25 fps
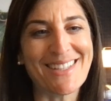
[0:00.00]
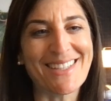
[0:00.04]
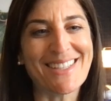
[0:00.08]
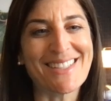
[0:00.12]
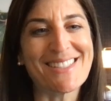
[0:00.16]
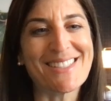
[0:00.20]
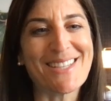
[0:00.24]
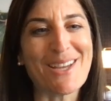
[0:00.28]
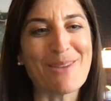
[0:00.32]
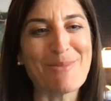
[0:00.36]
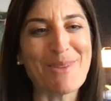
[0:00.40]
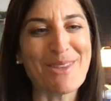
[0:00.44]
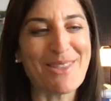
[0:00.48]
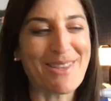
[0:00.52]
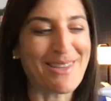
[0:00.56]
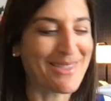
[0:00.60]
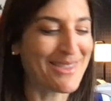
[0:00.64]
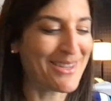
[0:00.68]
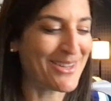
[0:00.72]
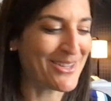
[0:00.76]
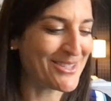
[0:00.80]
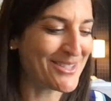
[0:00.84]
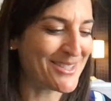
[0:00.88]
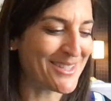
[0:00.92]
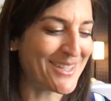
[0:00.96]
can tell me that
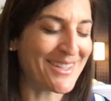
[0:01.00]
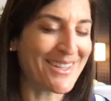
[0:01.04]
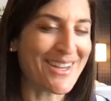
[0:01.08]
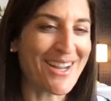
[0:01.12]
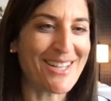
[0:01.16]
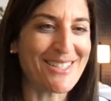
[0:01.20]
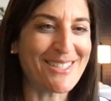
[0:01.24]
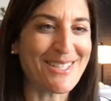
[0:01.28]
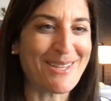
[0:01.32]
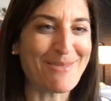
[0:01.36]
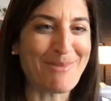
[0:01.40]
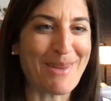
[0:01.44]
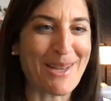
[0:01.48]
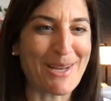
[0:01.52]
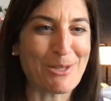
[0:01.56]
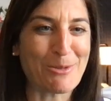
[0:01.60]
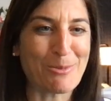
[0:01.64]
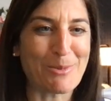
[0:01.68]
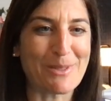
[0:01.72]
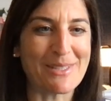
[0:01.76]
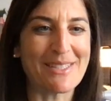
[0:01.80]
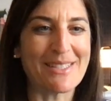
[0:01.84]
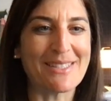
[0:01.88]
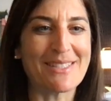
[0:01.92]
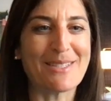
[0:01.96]
there's a content
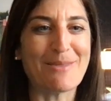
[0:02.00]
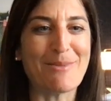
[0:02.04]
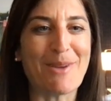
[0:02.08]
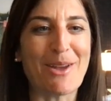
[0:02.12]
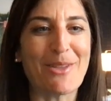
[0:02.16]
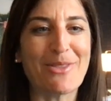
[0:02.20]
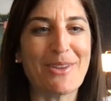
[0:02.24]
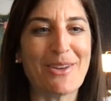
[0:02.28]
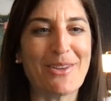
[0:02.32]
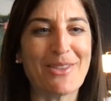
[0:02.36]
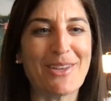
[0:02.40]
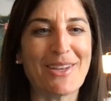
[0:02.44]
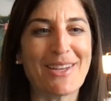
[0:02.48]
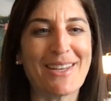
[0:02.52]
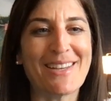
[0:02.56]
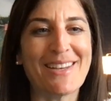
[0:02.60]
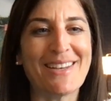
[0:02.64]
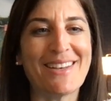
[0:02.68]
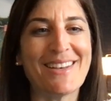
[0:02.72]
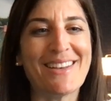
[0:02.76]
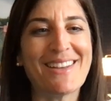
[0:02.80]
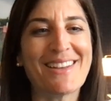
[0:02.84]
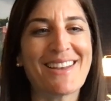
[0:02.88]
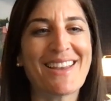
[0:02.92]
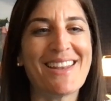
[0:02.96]
management system out there that
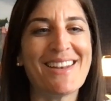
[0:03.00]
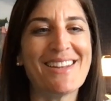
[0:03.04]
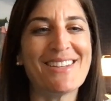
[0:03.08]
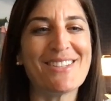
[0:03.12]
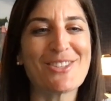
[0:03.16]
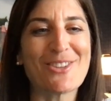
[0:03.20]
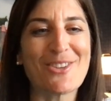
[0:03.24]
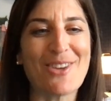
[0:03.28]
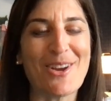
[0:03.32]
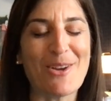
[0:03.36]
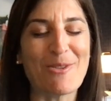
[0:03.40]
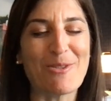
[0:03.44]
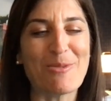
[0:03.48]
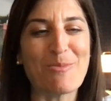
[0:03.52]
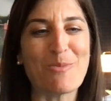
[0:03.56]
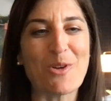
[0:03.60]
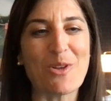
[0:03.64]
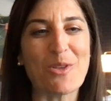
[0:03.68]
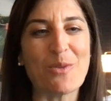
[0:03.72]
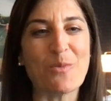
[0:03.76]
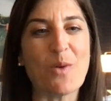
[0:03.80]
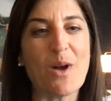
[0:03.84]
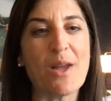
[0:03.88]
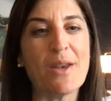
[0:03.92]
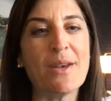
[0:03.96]
can integrate with more
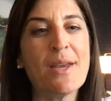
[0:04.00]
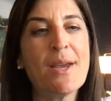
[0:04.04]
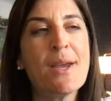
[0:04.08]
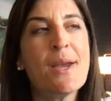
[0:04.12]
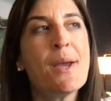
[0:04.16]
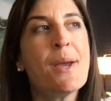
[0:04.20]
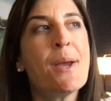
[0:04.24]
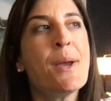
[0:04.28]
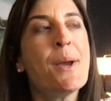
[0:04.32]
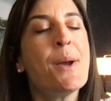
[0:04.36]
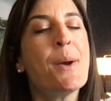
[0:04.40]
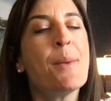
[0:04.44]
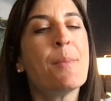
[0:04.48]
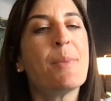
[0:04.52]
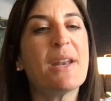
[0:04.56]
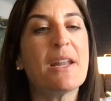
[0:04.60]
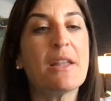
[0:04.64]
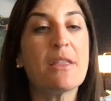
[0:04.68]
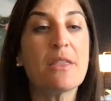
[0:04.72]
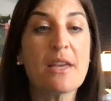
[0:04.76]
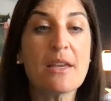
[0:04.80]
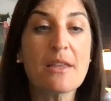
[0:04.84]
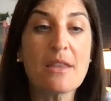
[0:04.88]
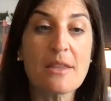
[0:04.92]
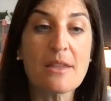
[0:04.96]
than one. But I
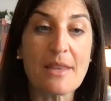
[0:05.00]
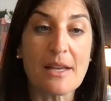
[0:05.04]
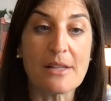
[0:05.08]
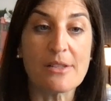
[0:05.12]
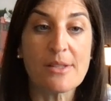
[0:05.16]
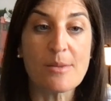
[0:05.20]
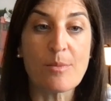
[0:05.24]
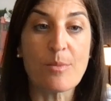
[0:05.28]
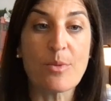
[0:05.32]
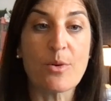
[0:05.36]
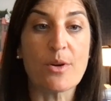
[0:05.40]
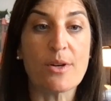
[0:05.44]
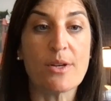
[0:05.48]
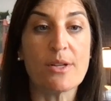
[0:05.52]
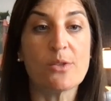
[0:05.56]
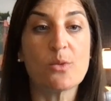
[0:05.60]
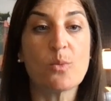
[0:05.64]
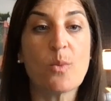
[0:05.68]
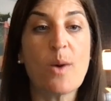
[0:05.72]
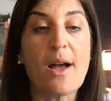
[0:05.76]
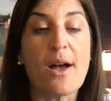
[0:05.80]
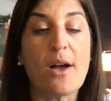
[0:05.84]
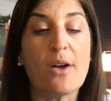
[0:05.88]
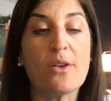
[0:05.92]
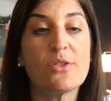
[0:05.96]
think that that's important as
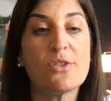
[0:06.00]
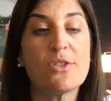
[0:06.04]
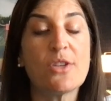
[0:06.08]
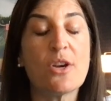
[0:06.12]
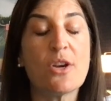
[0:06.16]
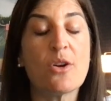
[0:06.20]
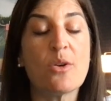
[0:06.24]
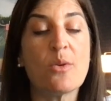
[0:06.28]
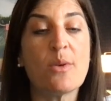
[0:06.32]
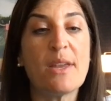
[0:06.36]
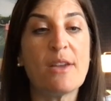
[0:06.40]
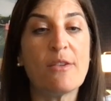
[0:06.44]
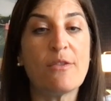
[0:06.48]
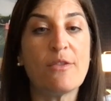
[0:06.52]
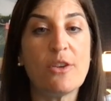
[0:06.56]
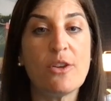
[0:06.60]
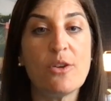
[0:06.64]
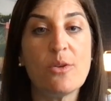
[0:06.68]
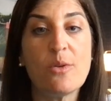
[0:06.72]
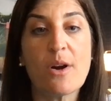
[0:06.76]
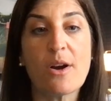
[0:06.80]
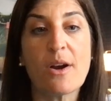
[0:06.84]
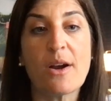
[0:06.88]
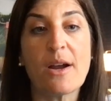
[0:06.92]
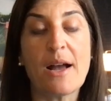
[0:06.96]
well. So if
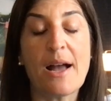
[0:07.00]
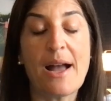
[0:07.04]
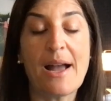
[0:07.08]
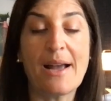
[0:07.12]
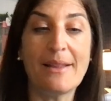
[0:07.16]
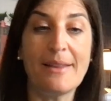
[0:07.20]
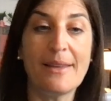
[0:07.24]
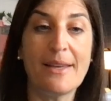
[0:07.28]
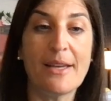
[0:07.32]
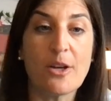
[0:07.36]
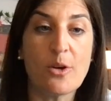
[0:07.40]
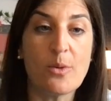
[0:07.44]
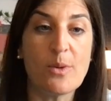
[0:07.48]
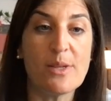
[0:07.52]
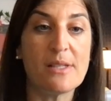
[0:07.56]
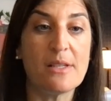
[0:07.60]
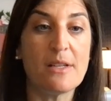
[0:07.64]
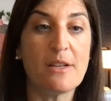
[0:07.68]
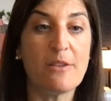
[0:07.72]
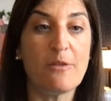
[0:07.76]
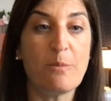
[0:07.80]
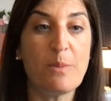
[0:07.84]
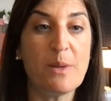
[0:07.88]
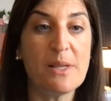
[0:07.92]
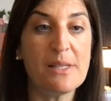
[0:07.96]
you are a highly
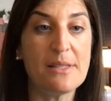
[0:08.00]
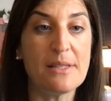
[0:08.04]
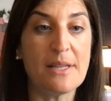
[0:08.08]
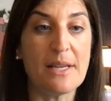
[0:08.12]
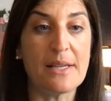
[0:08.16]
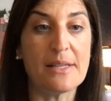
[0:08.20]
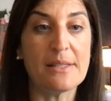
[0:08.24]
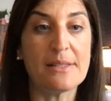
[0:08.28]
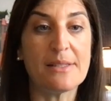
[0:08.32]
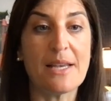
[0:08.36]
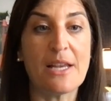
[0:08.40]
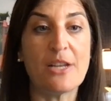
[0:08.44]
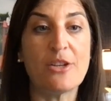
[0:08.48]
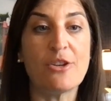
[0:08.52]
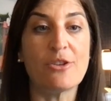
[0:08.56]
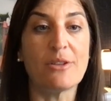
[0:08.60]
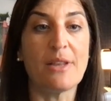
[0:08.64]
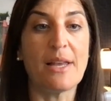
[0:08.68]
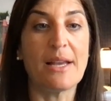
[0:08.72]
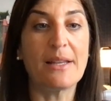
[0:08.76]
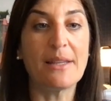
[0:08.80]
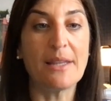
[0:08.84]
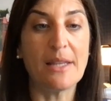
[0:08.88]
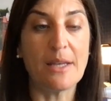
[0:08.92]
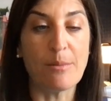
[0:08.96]
acquisitive business and you're
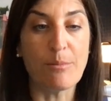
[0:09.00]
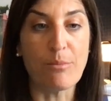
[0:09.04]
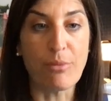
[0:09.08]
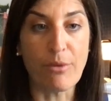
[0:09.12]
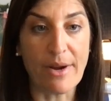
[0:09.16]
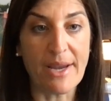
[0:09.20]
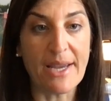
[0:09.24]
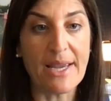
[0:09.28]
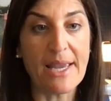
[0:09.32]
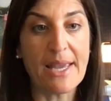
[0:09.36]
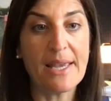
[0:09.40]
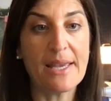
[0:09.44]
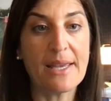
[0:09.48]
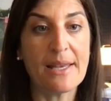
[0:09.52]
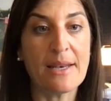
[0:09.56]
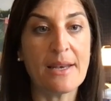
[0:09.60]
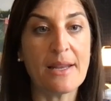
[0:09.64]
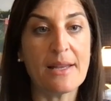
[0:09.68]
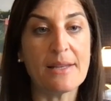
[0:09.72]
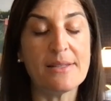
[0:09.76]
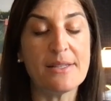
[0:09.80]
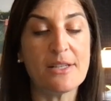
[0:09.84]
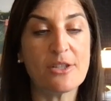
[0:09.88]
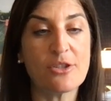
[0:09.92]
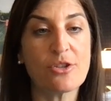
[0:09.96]
likely to bring in
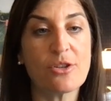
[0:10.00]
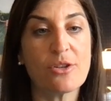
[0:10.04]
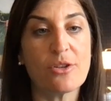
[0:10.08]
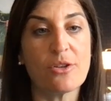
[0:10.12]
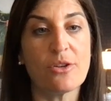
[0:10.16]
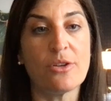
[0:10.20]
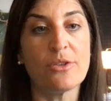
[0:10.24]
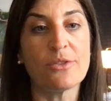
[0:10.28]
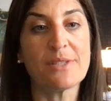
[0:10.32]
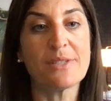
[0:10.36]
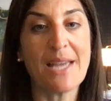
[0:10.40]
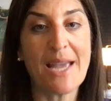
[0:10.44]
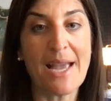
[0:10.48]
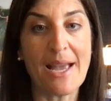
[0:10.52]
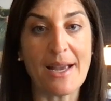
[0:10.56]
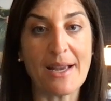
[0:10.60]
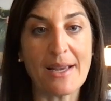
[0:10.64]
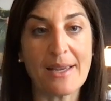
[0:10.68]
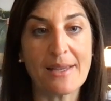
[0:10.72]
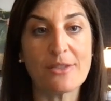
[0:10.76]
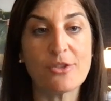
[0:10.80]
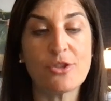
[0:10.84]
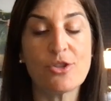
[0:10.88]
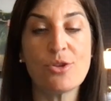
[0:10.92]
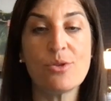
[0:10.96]
additional tech
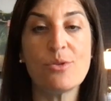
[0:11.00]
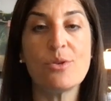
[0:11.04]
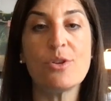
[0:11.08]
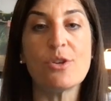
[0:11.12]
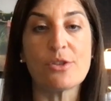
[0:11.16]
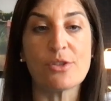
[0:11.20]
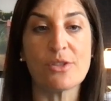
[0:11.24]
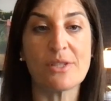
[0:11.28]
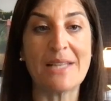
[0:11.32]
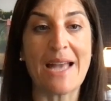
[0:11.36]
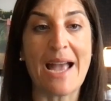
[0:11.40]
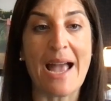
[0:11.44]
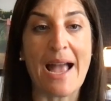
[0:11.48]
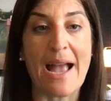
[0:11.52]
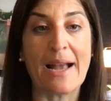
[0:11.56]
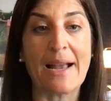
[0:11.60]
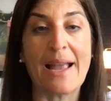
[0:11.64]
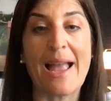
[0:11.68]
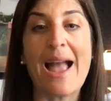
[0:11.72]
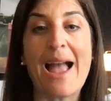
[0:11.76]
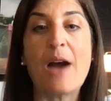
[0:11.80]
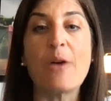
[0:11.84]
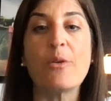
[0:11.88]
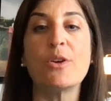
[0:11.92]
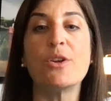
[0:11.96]
to your stack,
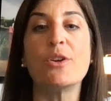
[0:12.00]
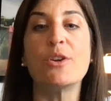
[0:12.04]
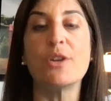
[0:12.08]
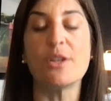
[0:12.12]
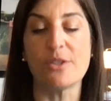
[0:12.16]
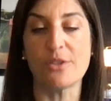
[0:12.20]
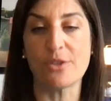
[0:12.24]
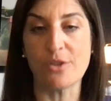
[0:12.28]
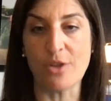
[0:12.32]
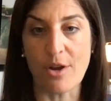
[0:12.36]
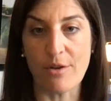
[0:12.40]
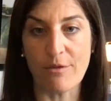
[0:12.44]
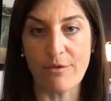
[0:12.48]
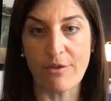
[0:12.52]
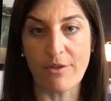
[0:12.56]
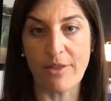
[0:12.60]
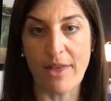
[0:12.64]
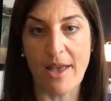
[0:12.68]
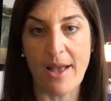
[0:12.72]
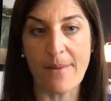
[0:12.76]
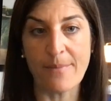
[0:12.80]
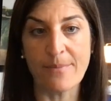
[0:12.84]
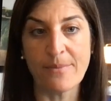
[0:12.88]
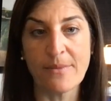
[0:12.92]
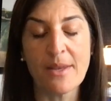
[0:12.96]
how are you going to solve for that,